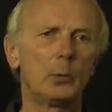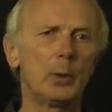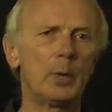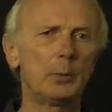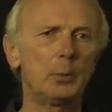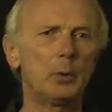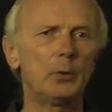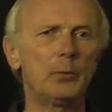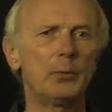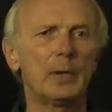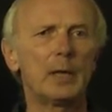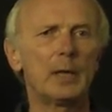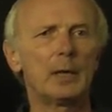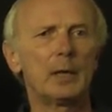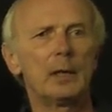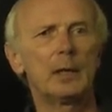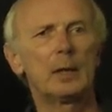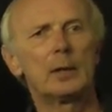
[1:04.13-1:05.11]
wind
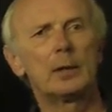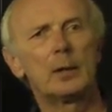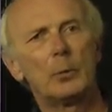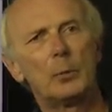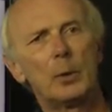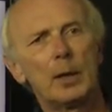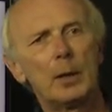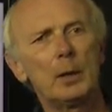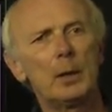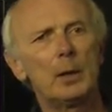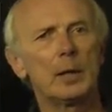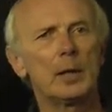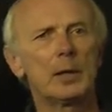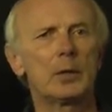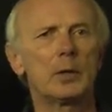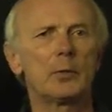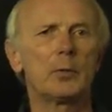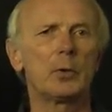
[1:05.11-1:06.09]
profile, the wind
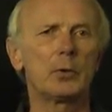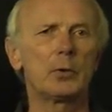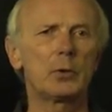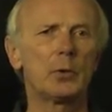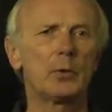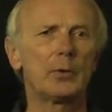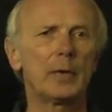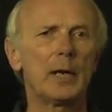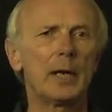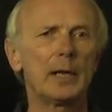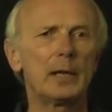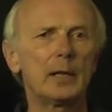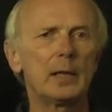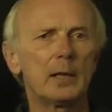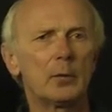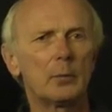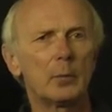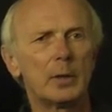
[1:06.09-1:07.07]
as a function of height,
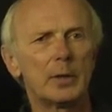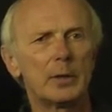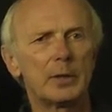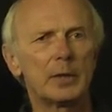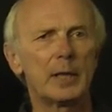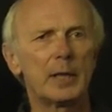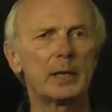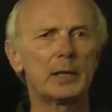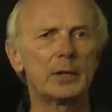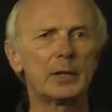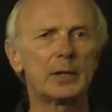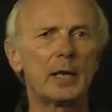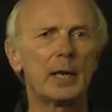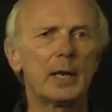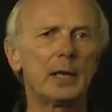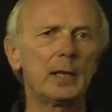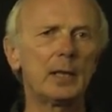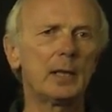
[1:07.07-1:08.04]
where z is
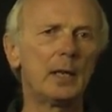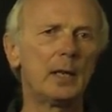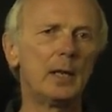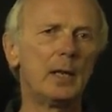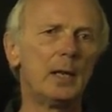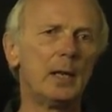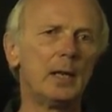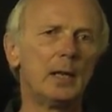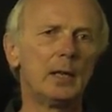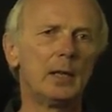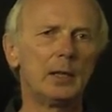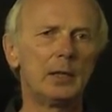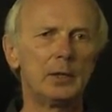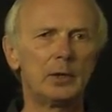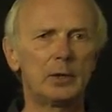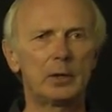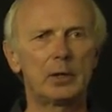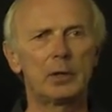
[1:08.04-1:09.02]
height,
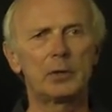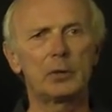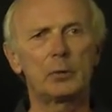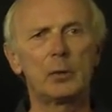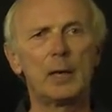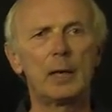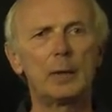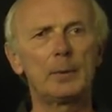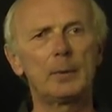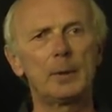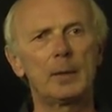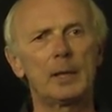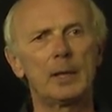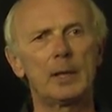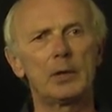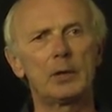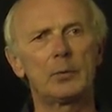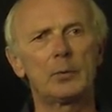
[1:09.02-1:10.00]
is described
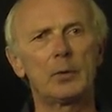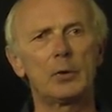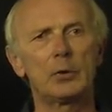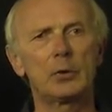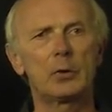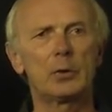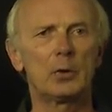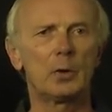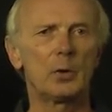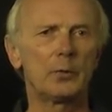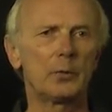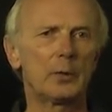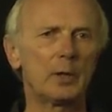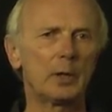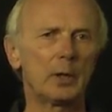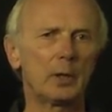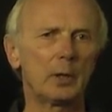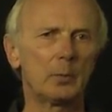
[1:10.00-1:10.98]
as a function of
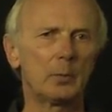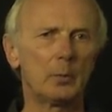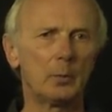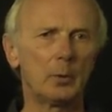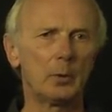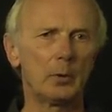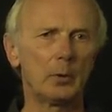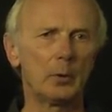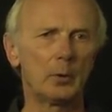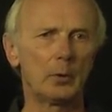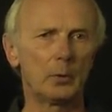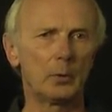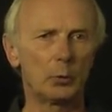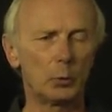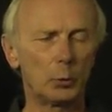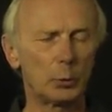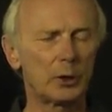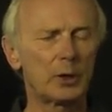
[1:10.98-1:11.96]
the
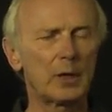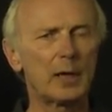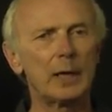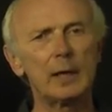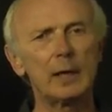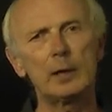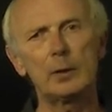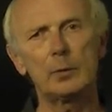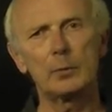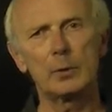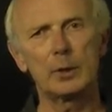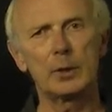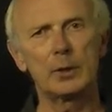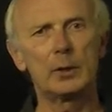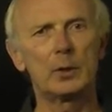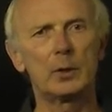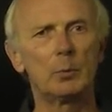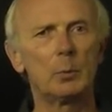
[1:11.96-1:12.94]
u star, which
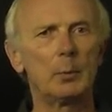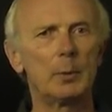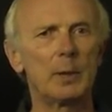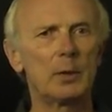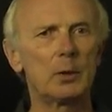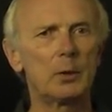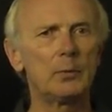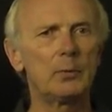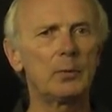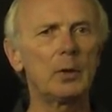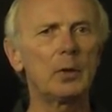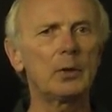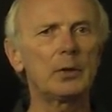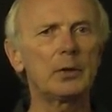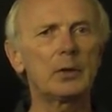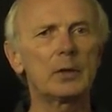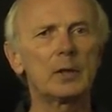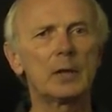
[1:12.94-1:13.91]
is the momentum
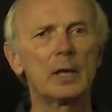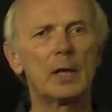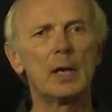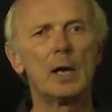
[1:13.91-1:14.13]
flux.